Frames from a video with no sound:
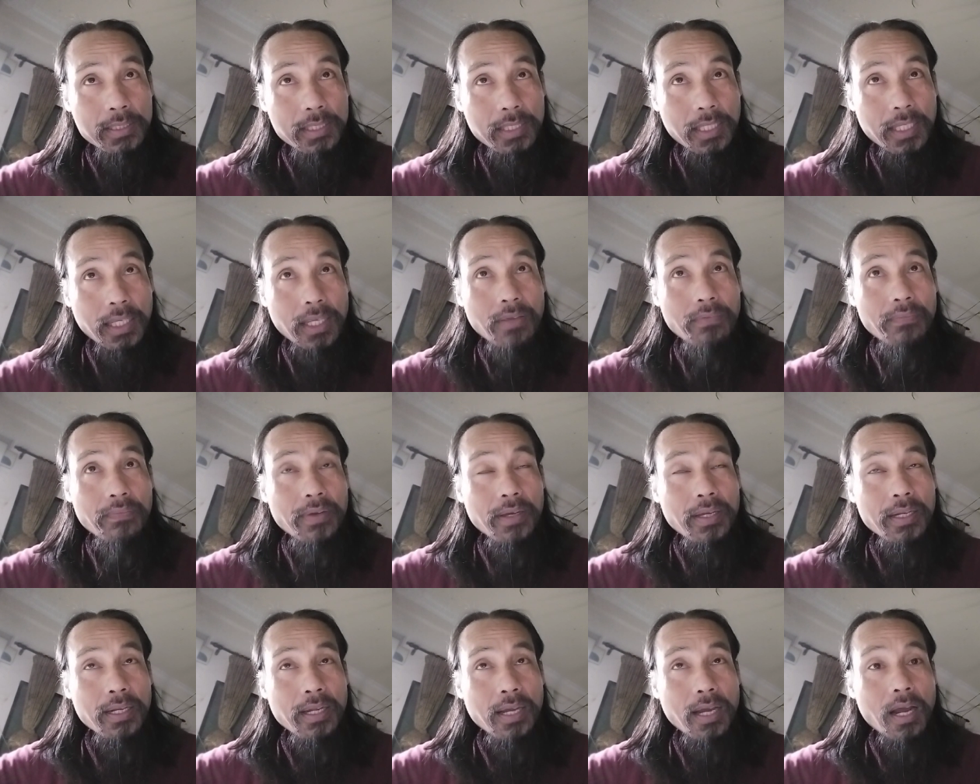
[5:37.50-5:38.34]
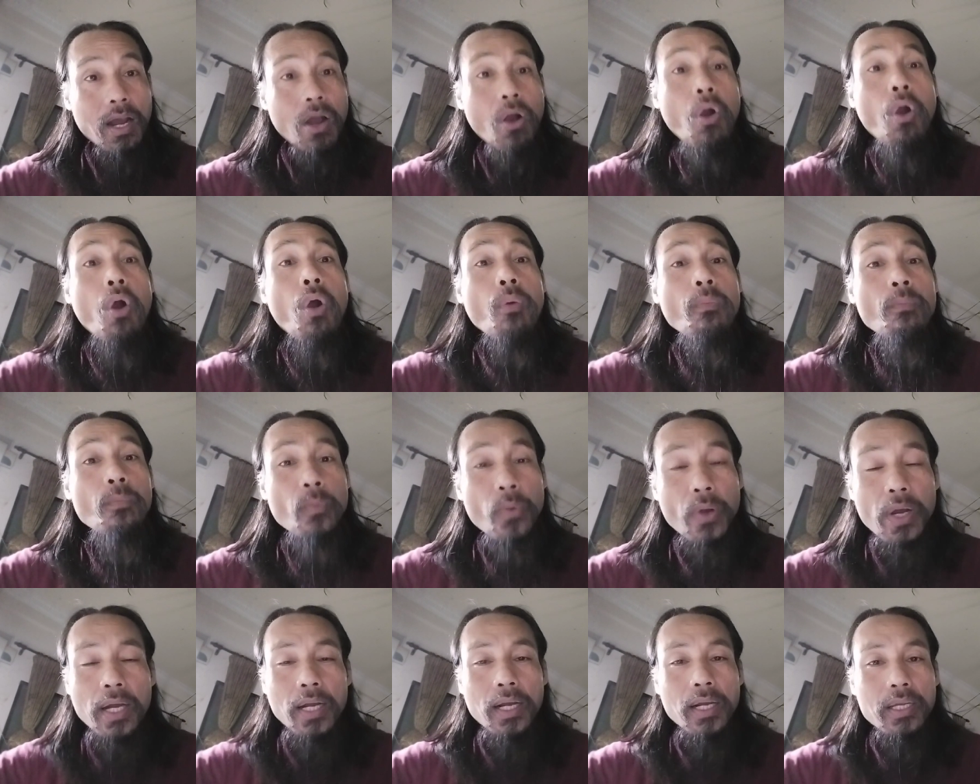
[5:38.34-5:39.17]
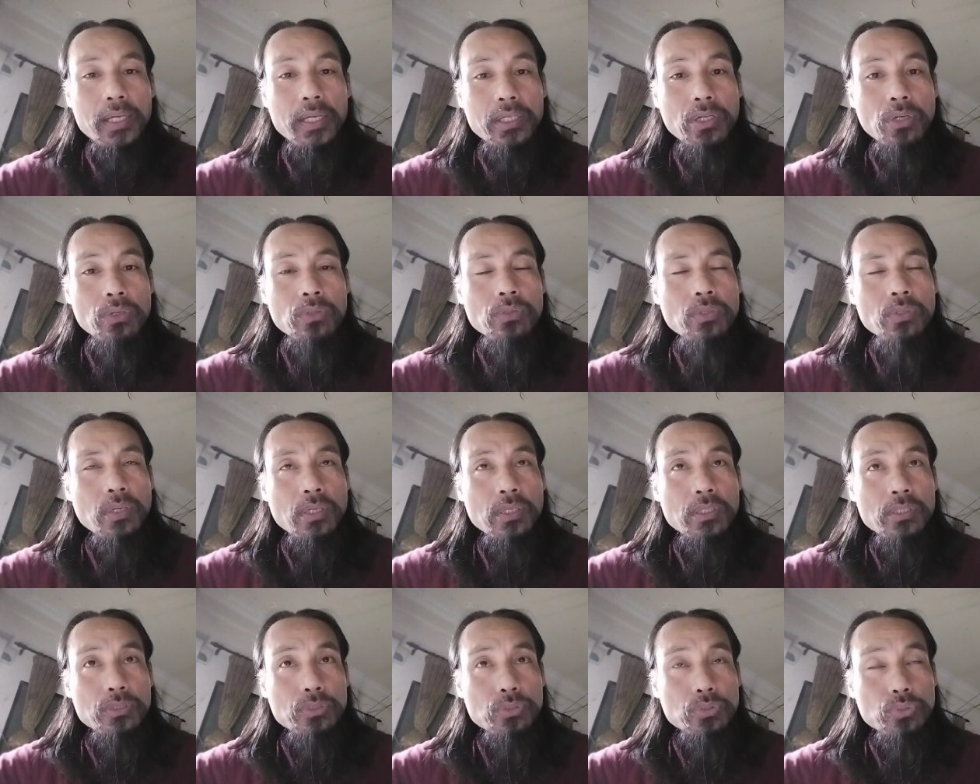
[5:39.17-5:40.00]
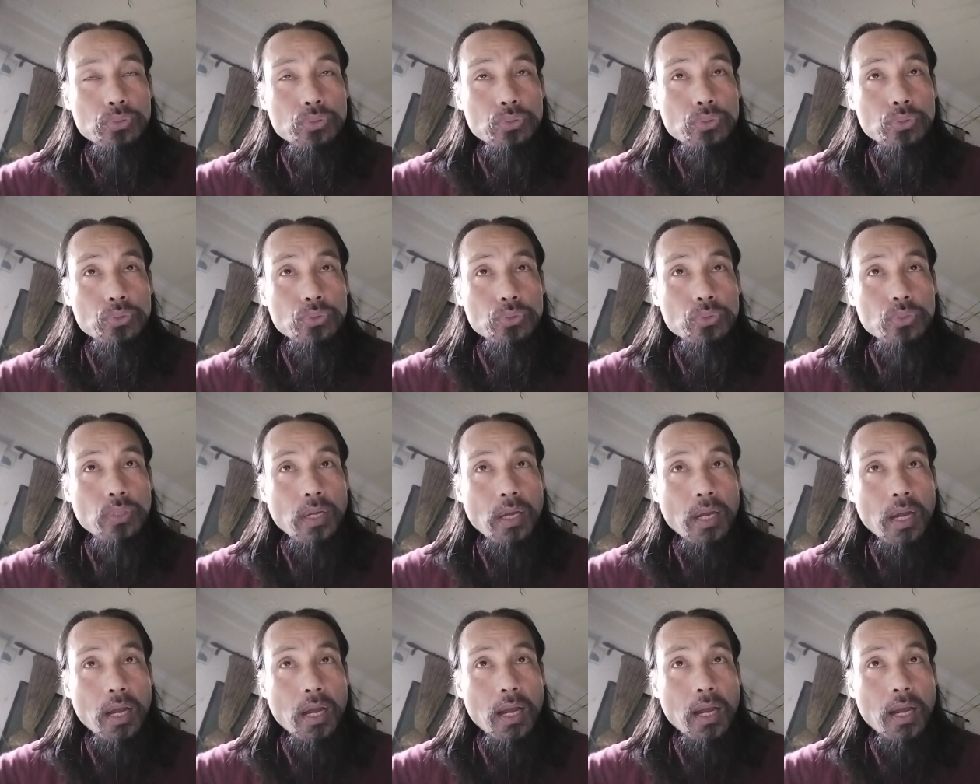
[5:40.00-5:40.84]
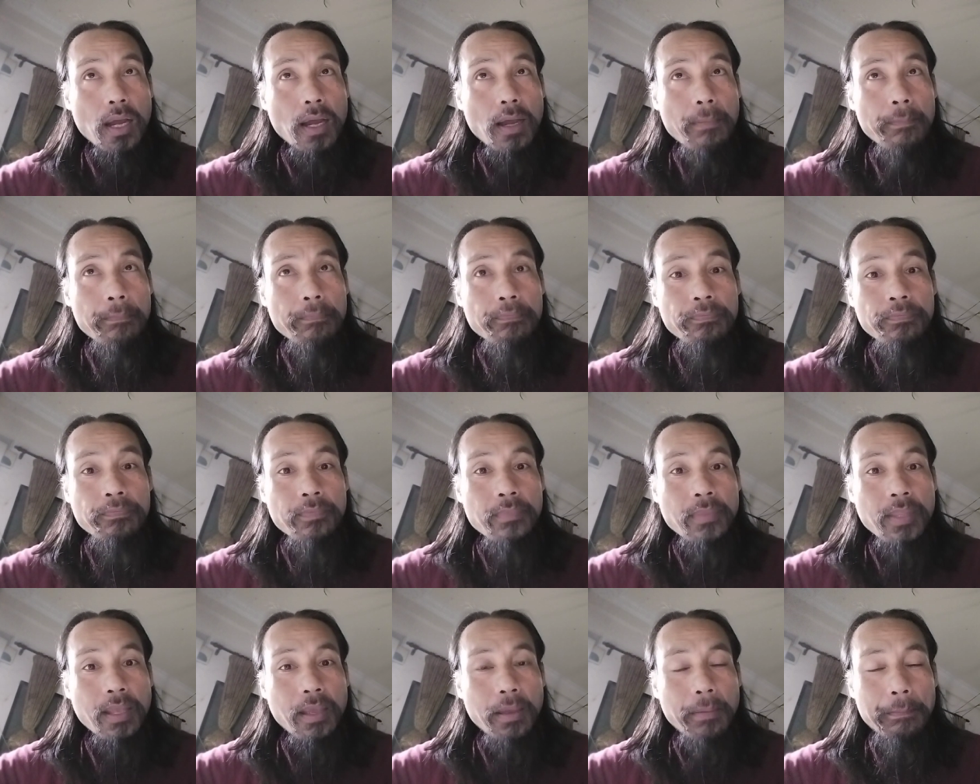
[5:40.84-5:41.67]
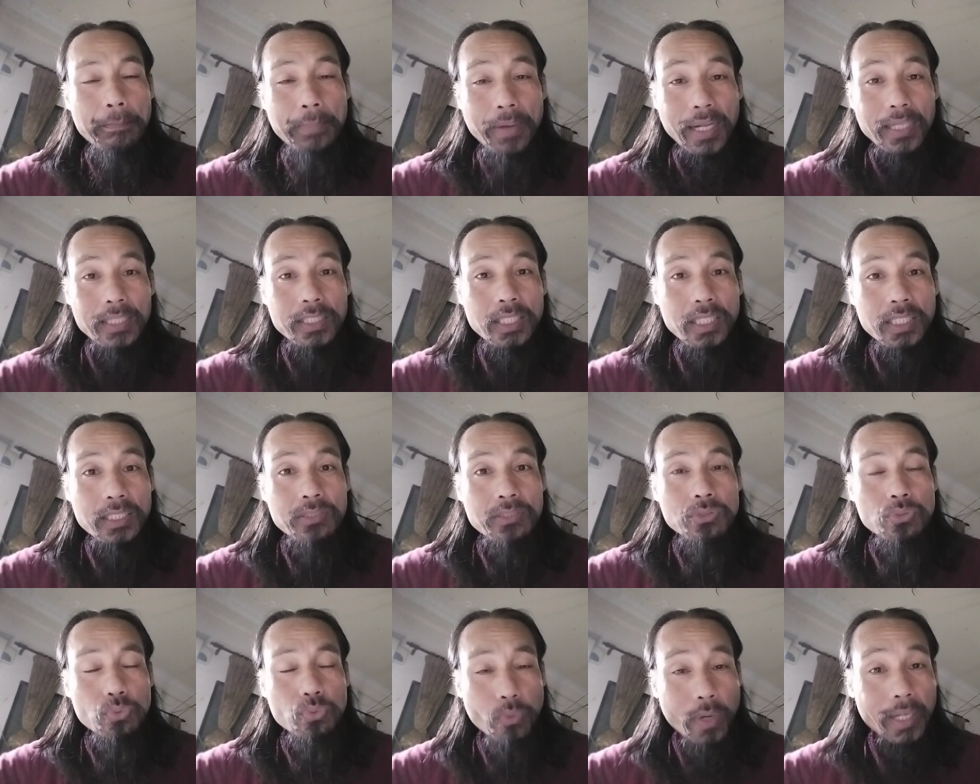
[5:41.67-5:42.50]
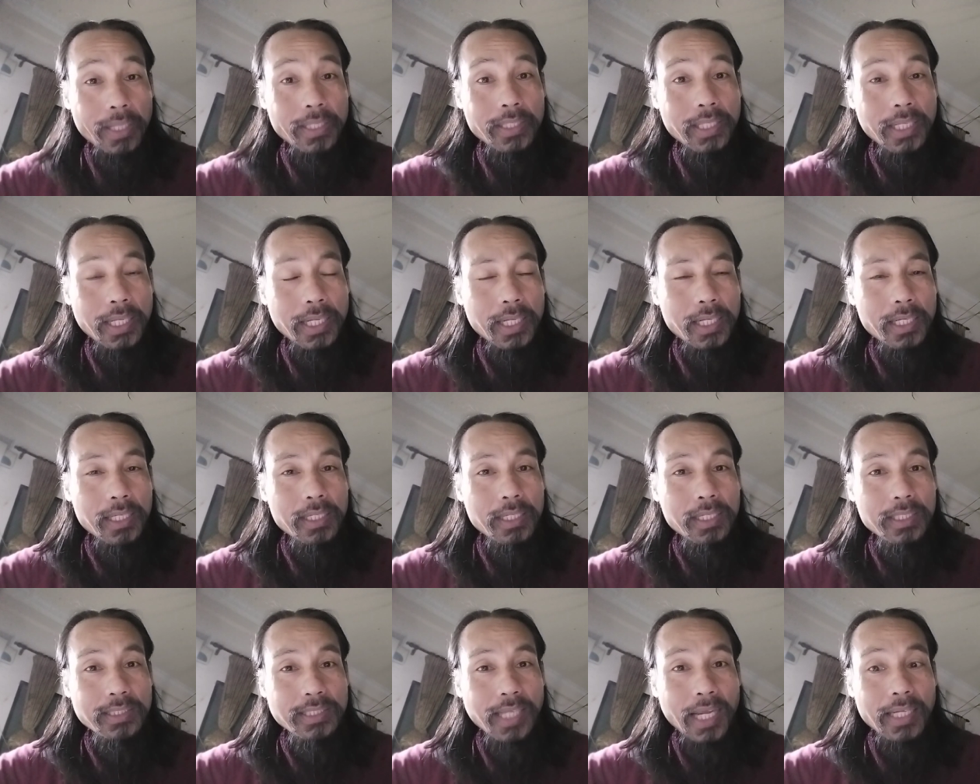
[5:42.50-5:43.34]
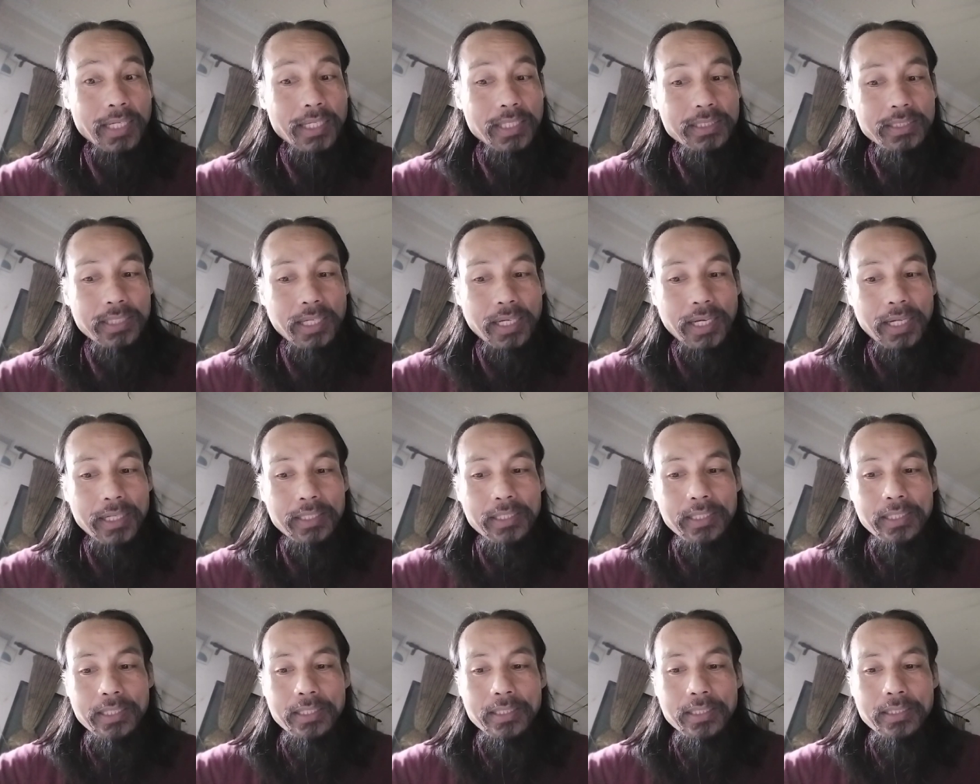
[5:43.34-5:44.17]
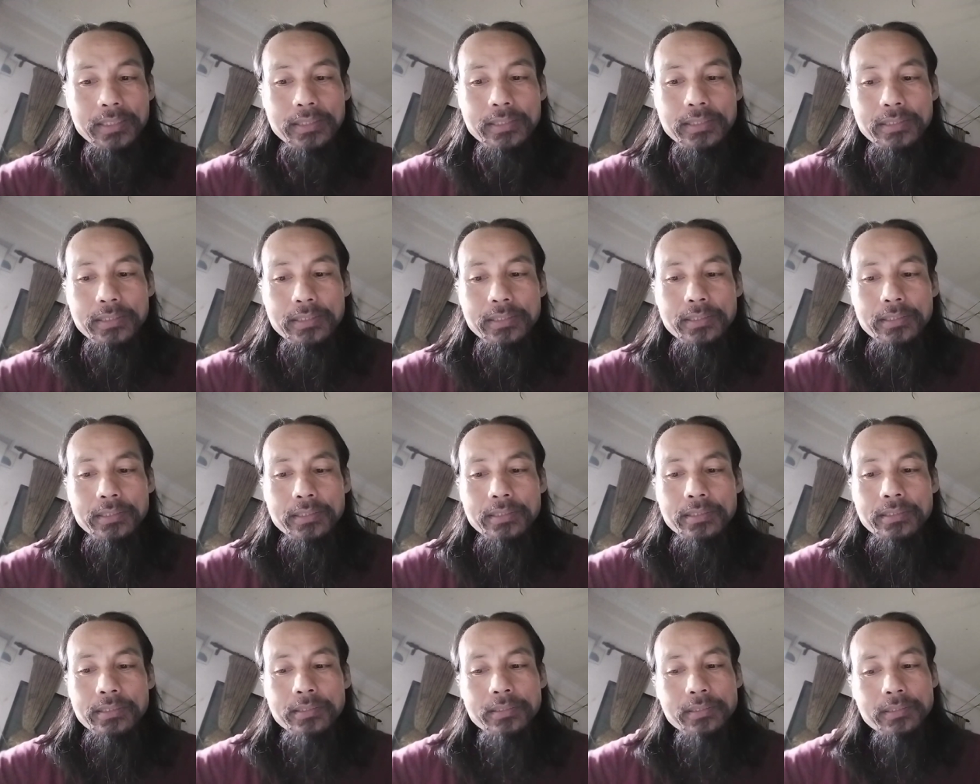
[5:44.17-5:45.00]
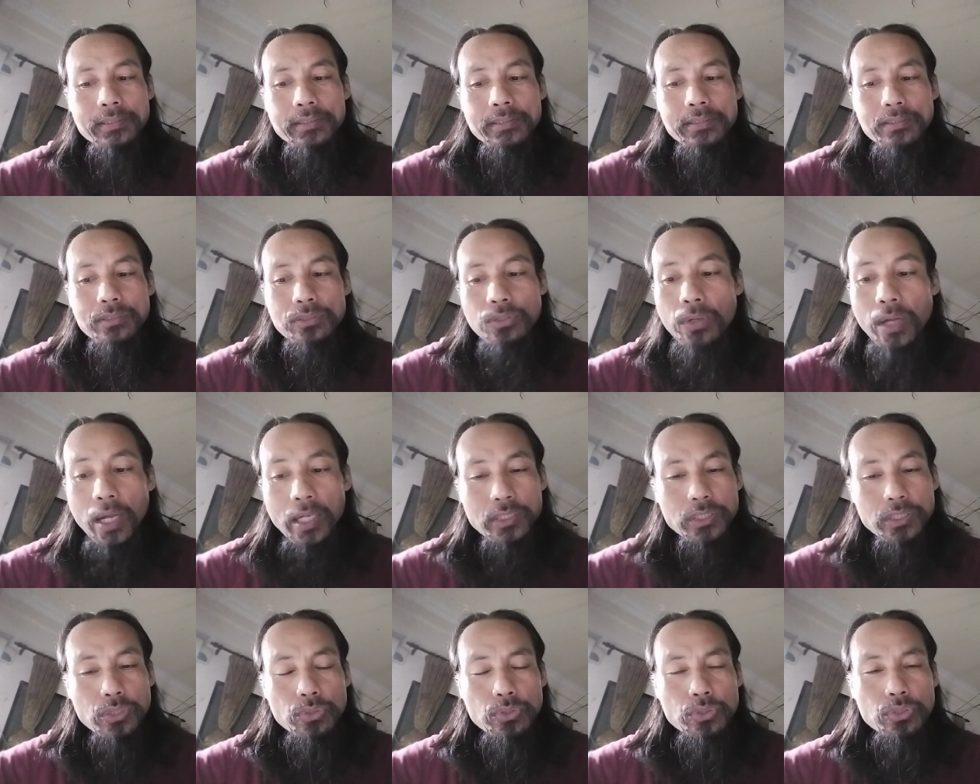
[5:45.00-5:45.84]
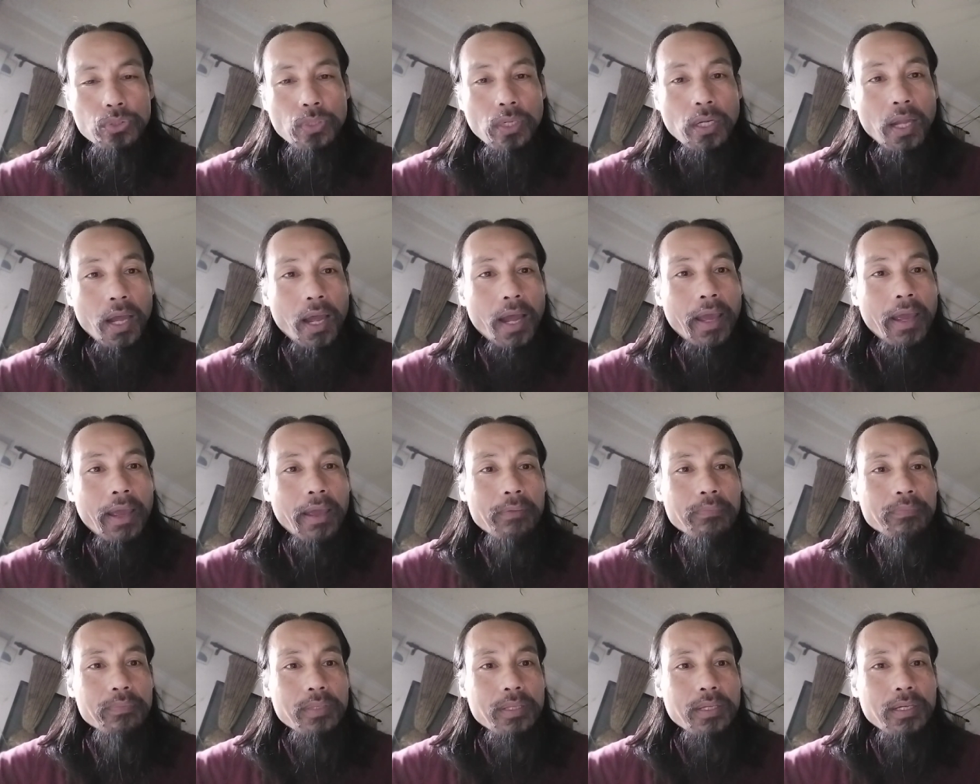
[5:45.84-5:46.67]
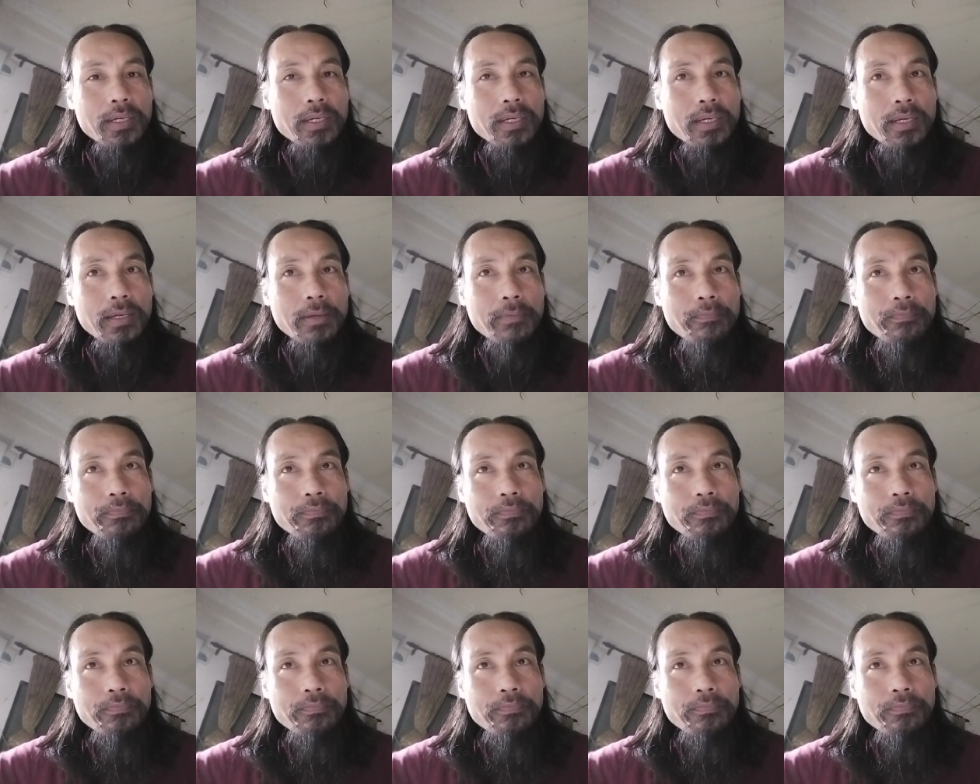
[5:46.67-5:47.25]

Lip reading: given a homework, to practice writing the Chinese character. So as usual, I have the